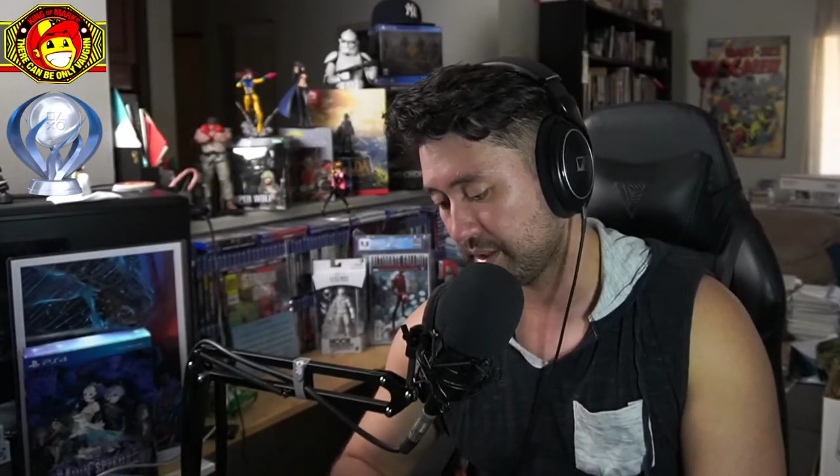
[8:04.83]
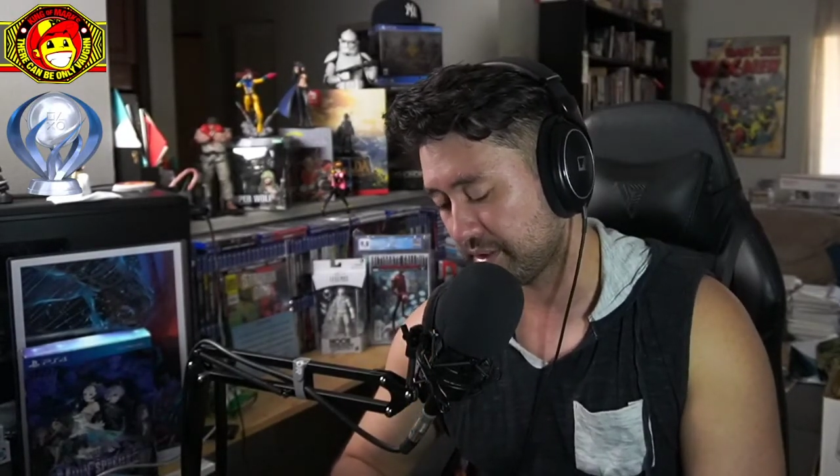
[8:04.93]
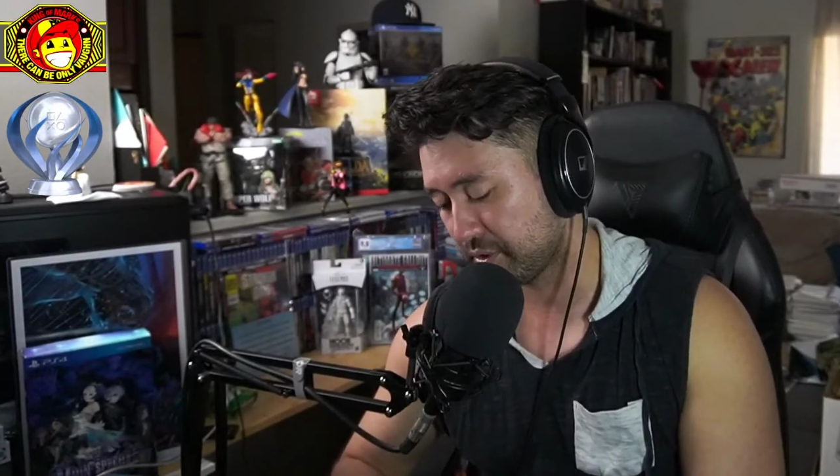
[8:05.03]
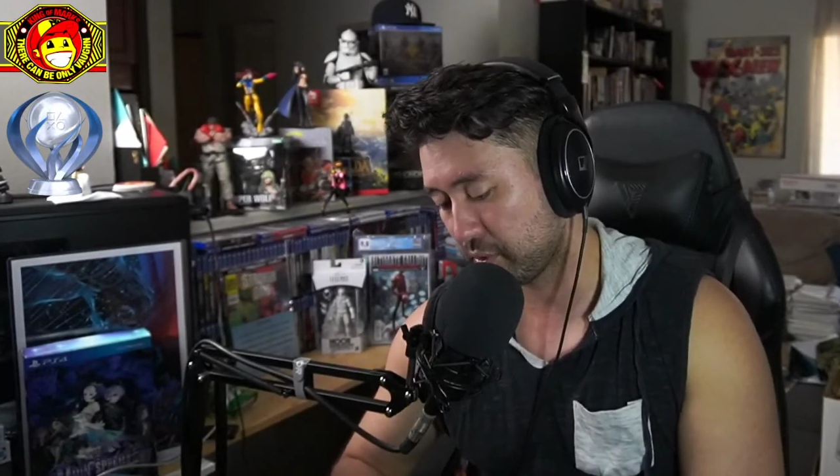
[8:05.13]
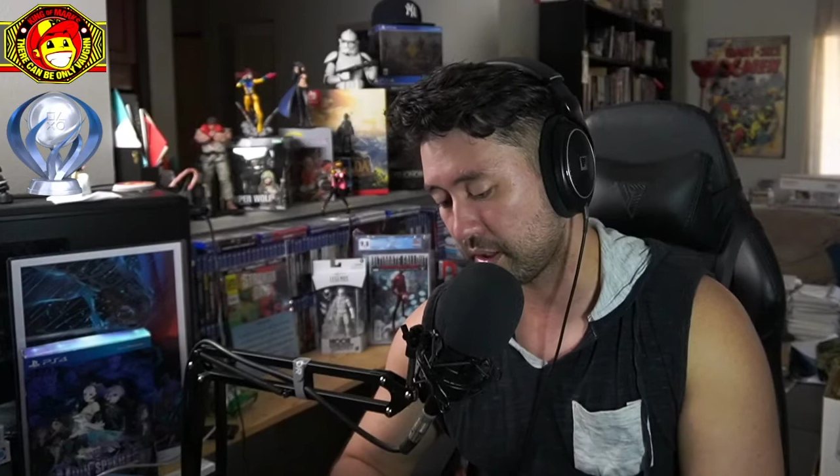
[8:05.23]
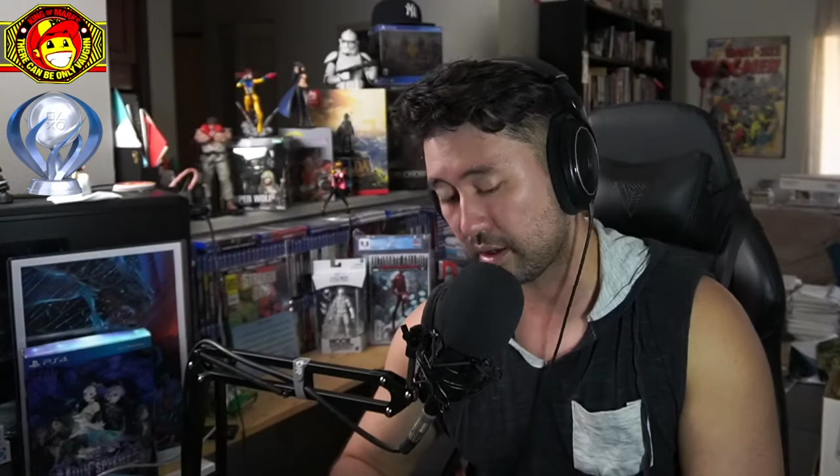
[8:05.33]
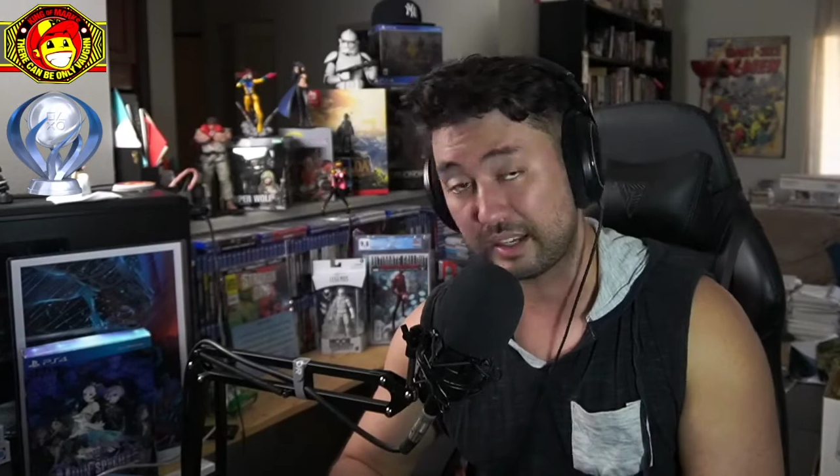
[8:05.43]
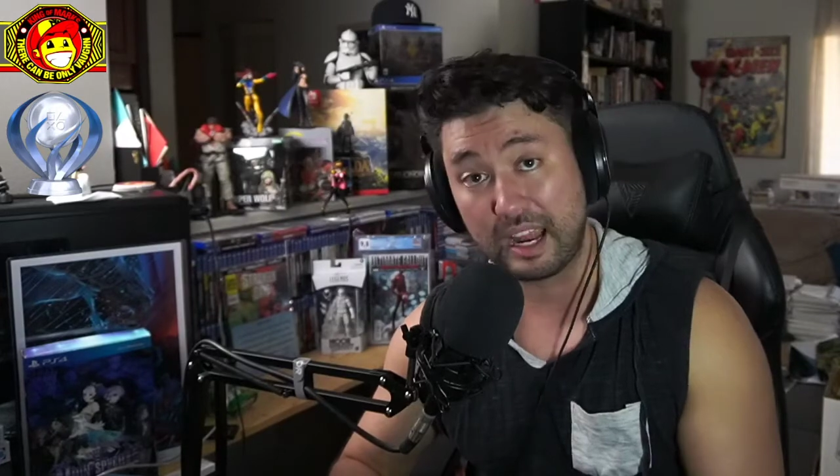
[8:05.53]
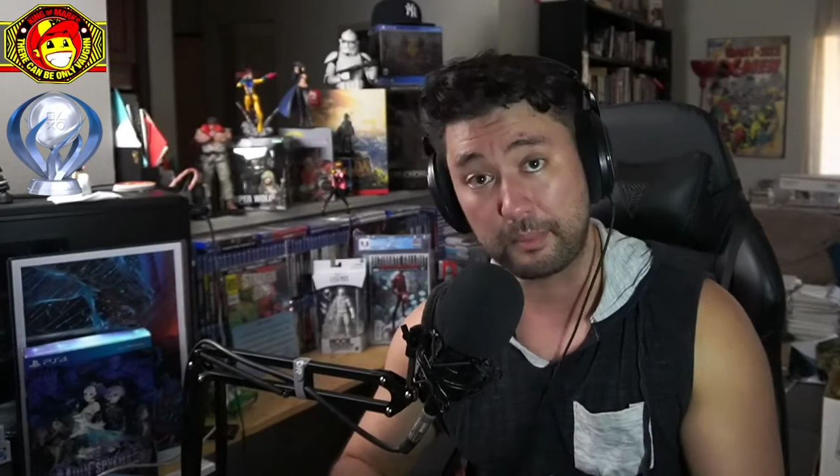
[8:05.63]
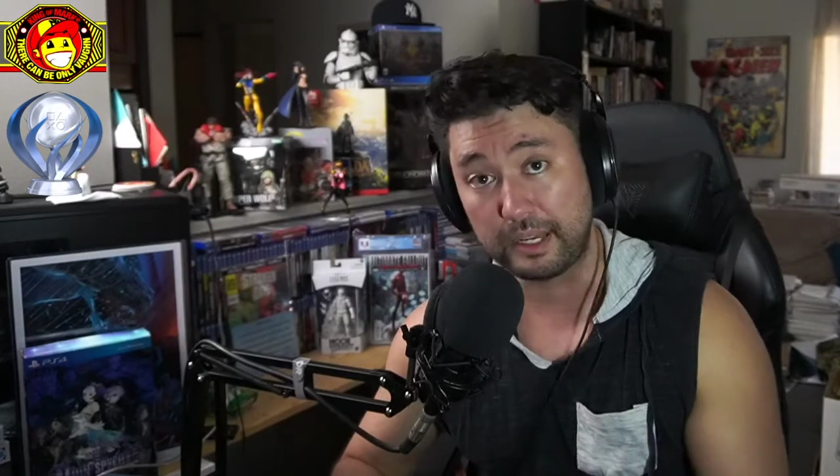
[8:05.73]
story arc
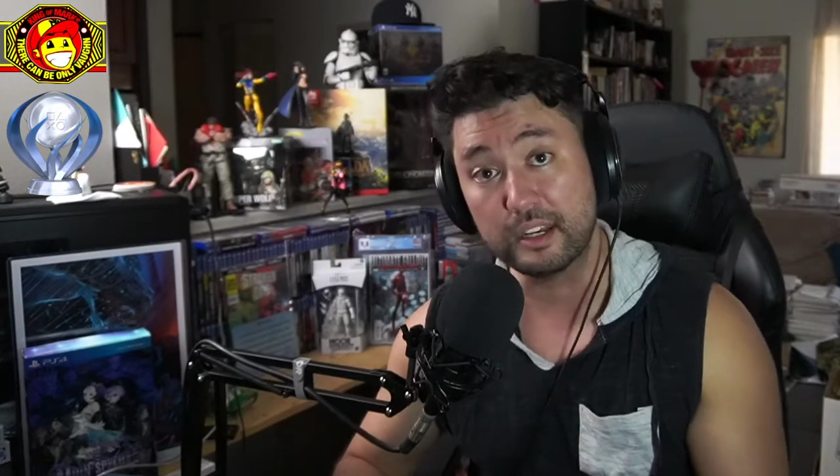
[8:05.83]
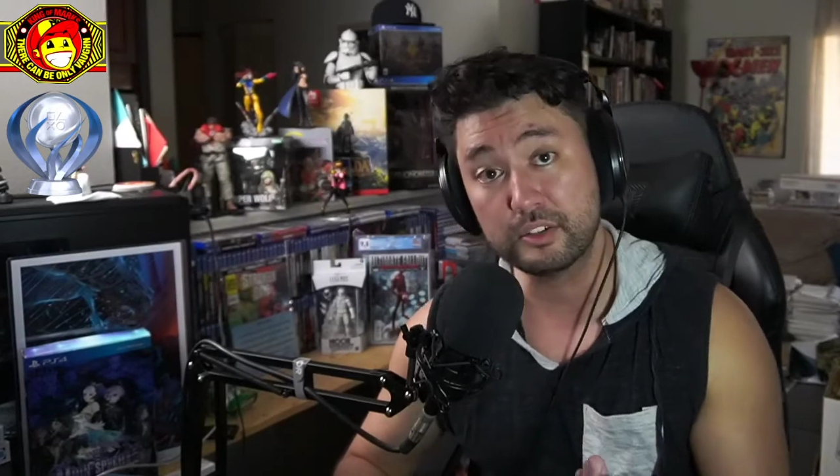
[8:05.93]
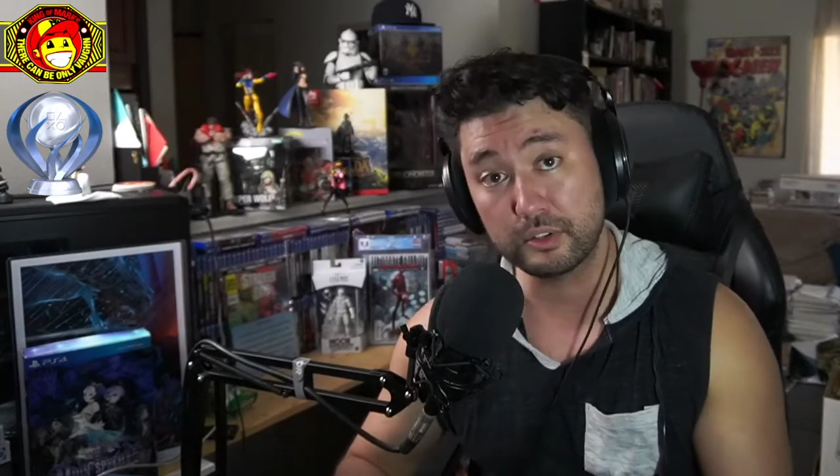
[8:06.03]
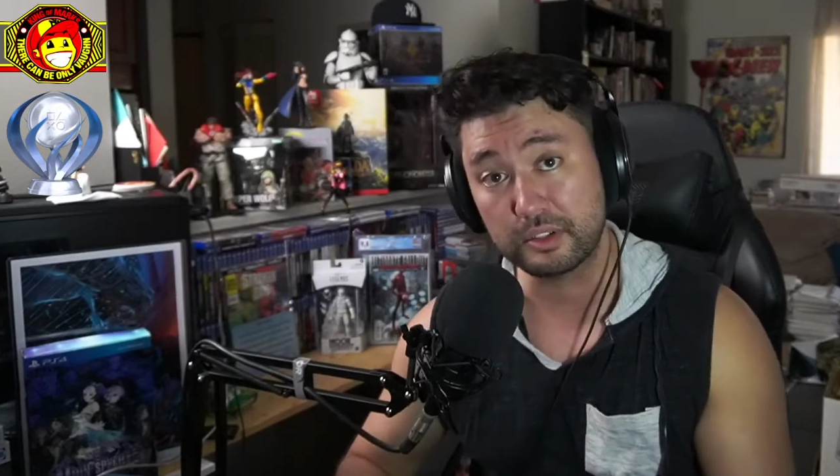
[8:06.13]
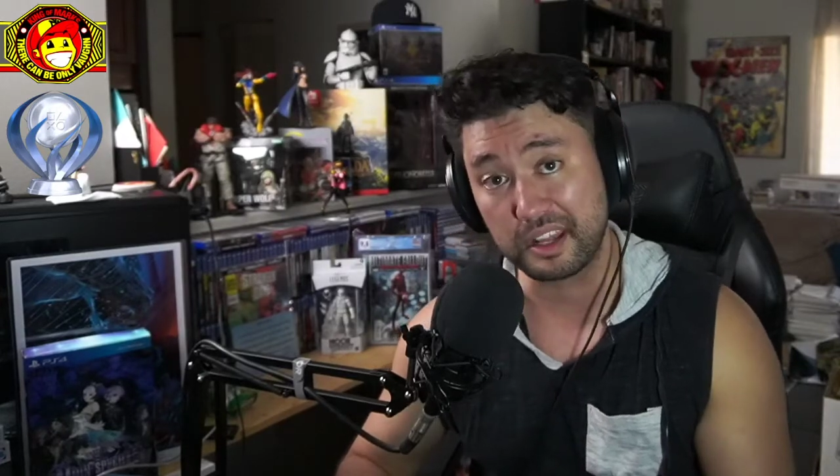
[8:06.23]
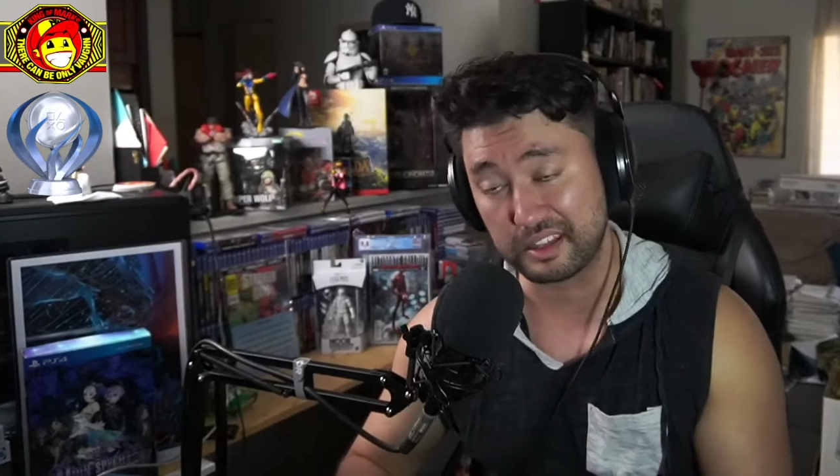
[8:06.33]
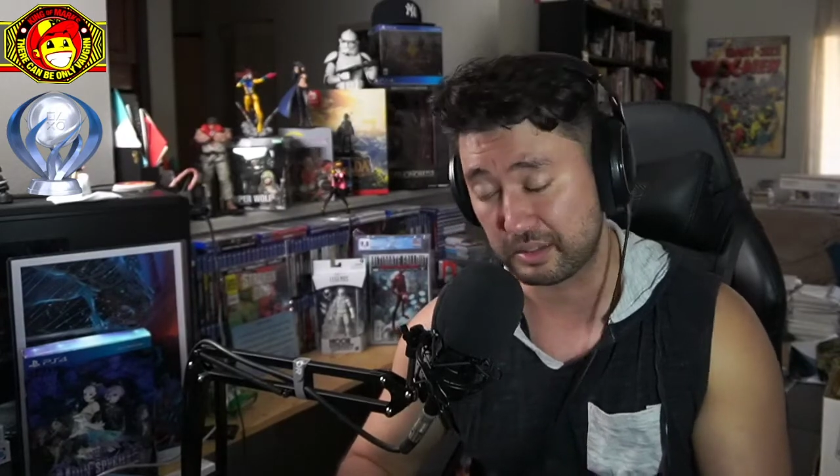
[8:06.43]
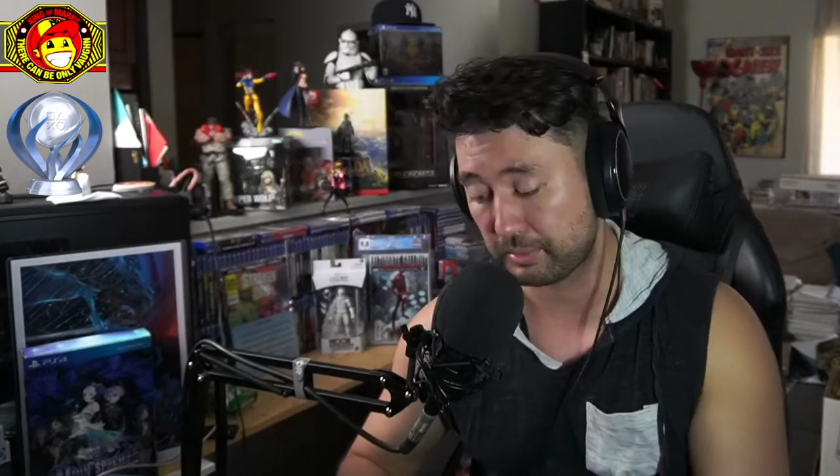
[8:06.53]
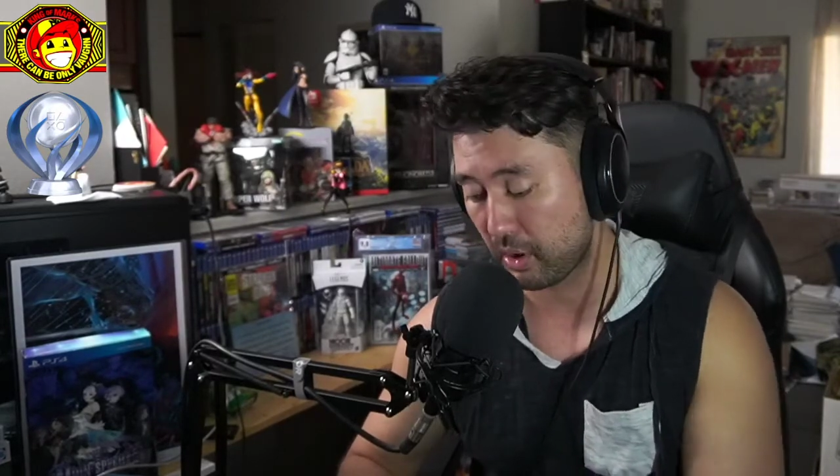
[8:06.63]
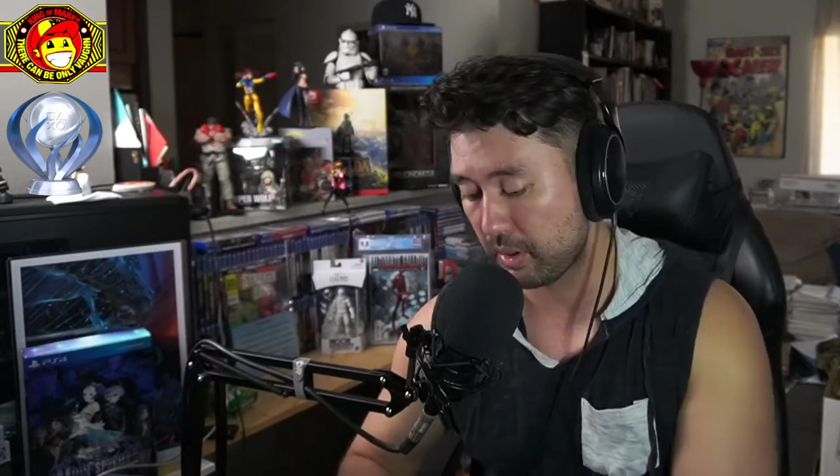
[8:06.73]
and how many issues it ends
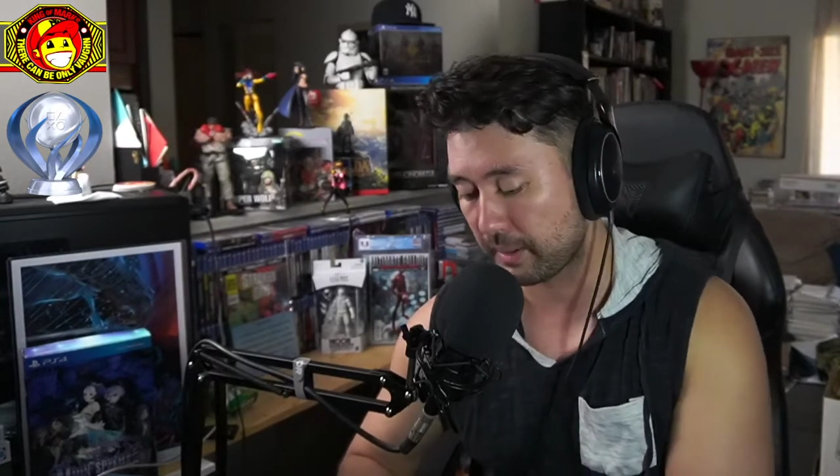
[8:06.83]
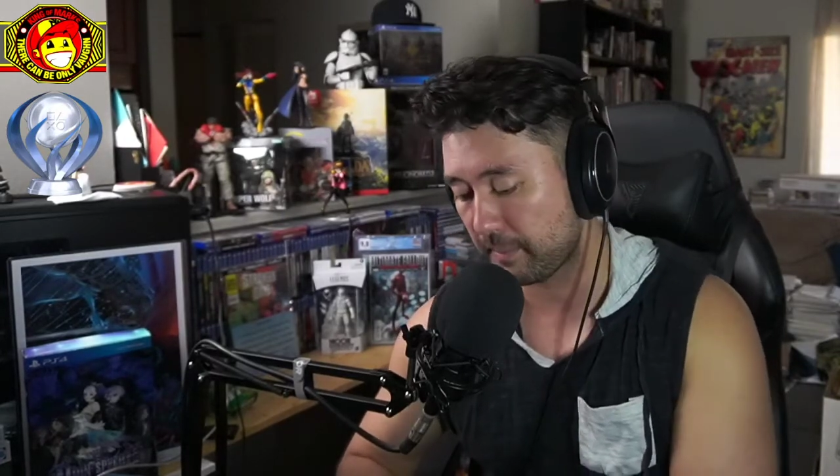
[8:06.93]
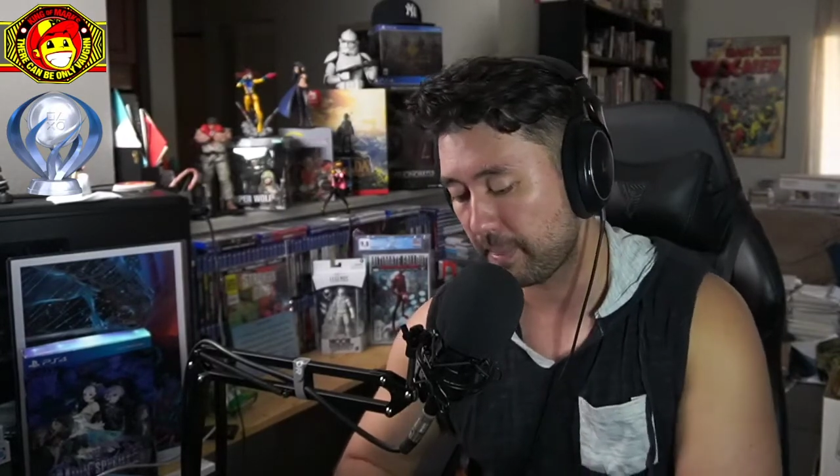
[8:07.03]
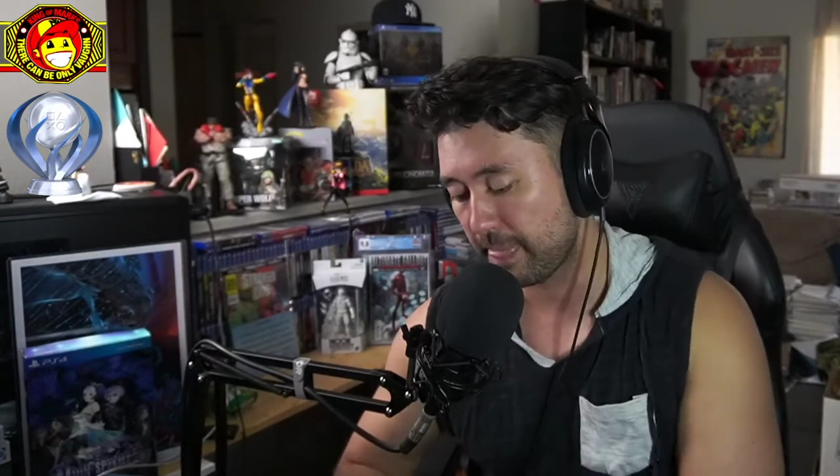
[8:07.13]
up going.